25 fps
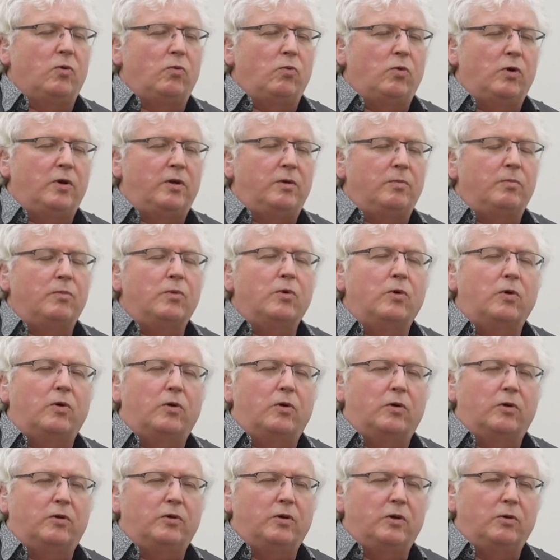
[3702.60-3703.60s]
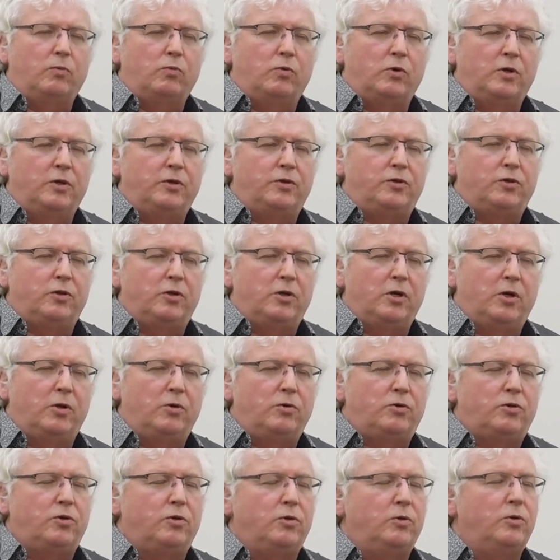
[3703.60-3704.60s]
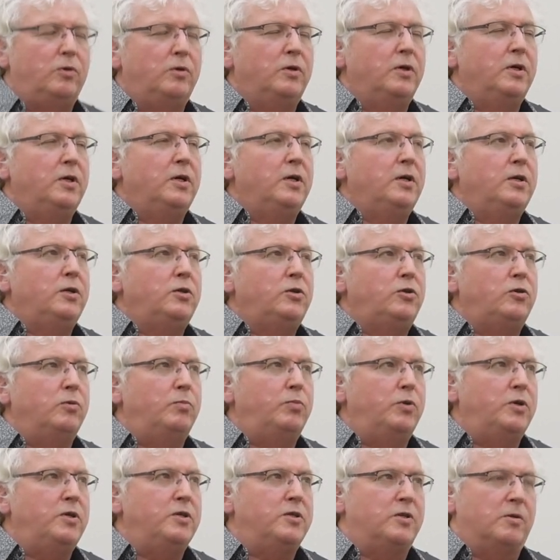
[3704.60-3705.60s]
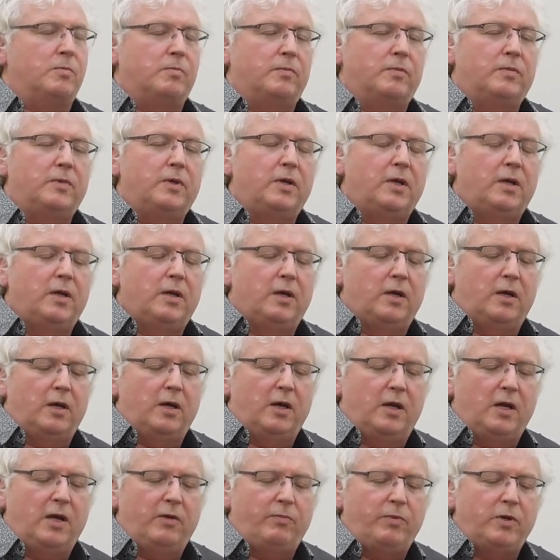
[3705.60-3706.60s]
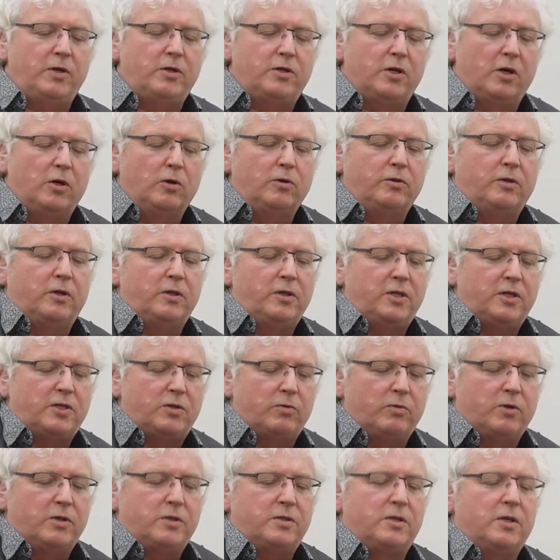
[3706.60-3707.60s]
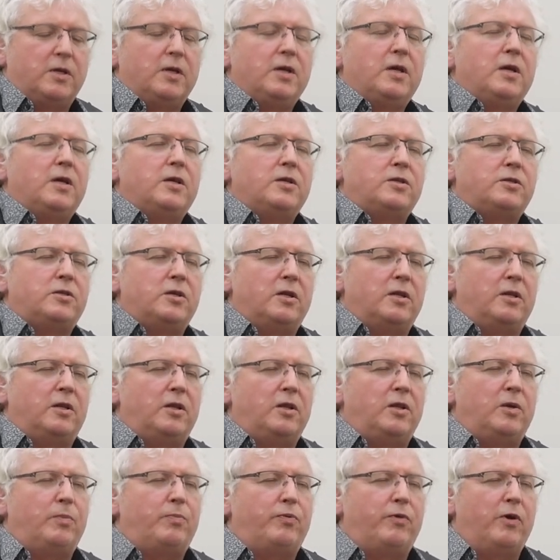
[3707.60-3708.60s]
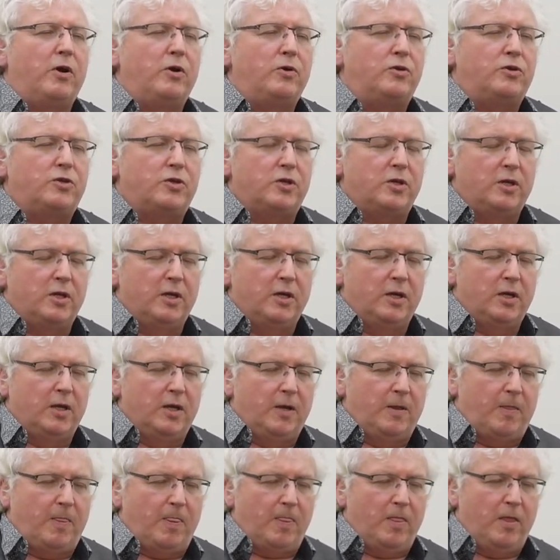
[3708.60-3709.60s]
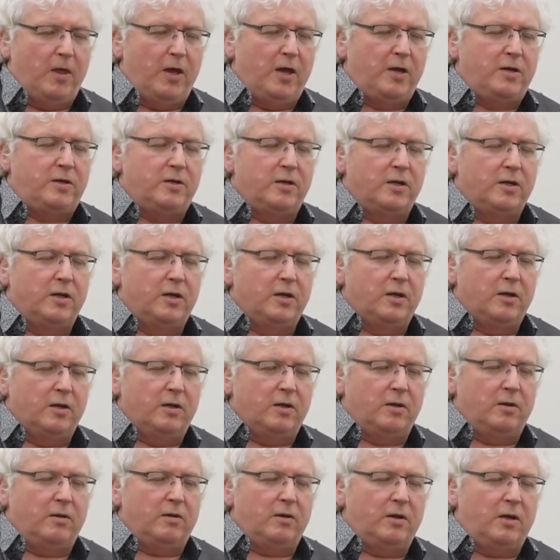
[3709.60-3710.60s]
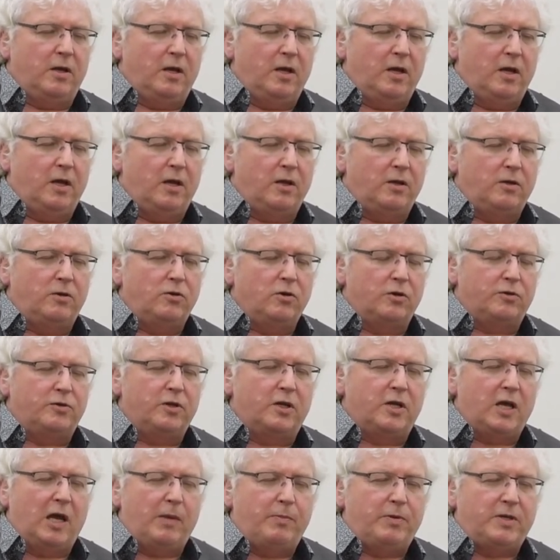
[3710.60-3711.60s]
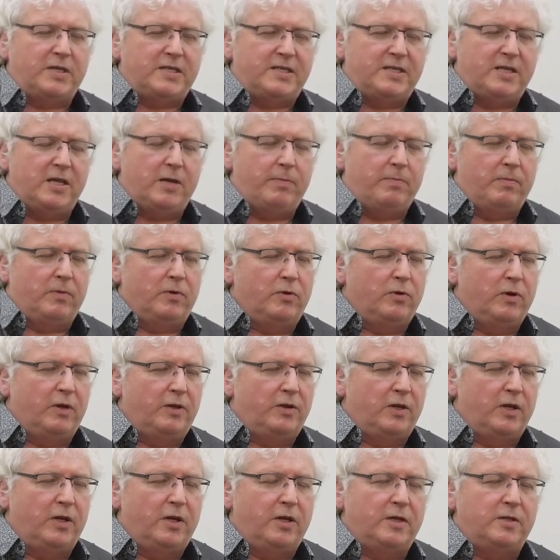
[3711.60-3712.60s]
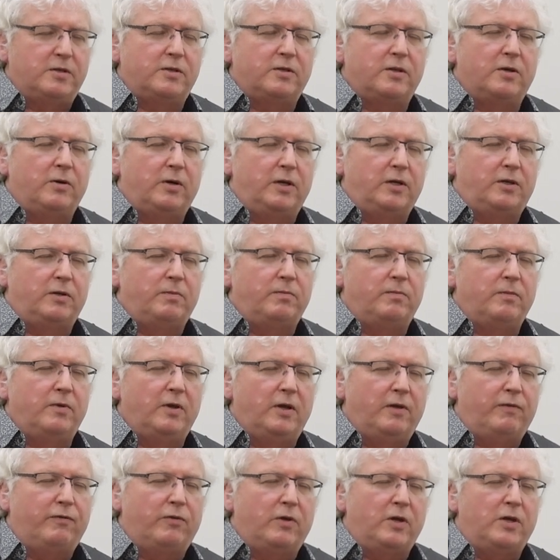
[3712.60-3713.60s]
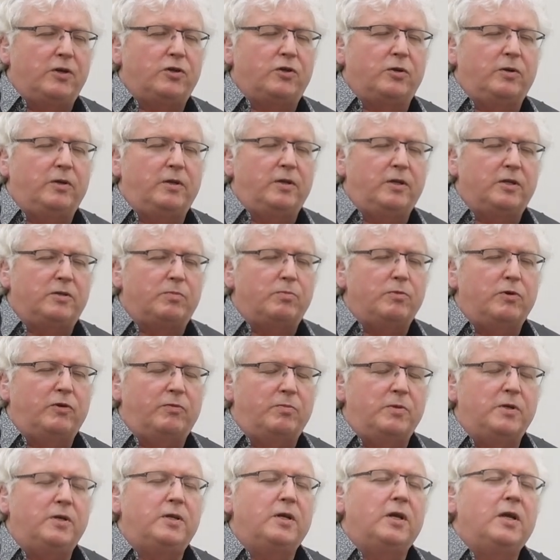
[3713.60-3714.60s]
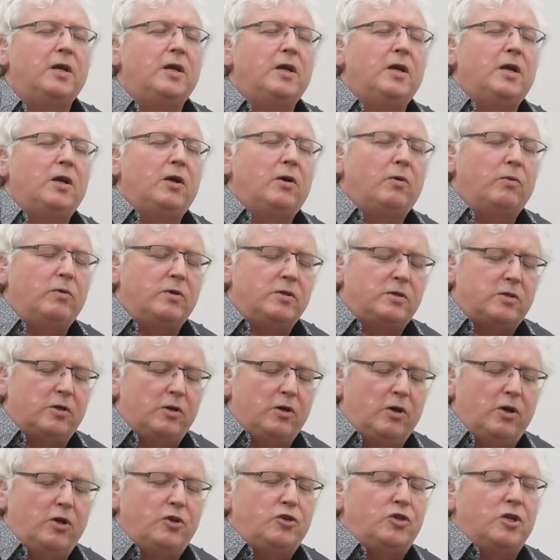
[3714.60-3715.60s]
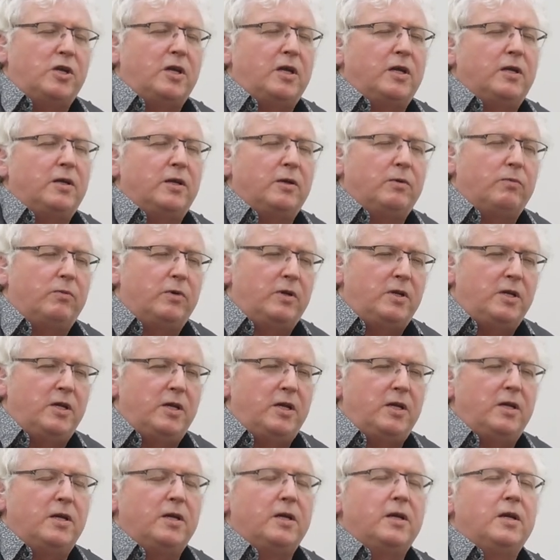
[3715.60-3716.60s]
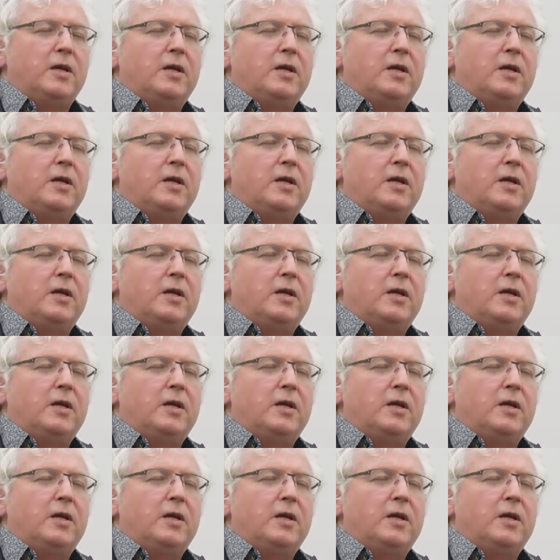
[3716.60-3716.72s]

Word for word: want more and want to go to, to Buddhism. And I've been told that this was certainly the approach that uh, Dr. Kabat-Zinn, who I think is quite influential in this movement, was urging when he